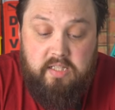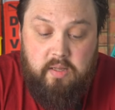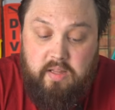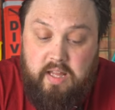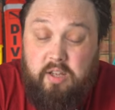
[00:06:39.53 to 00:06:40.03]

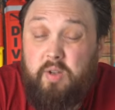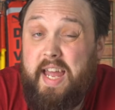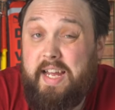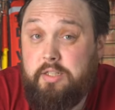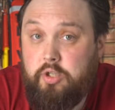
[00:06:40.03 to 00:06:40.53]
something that you
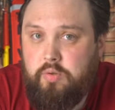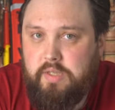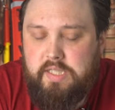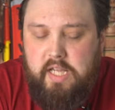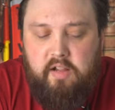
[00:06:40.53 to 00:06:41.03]
can do
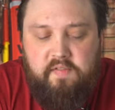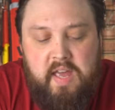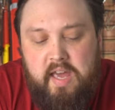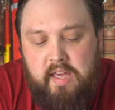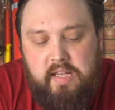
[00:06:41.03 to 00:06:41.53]
yourself.
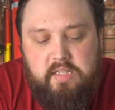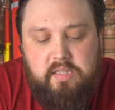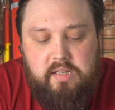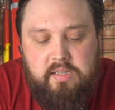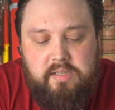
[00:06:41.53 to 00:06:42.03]
It's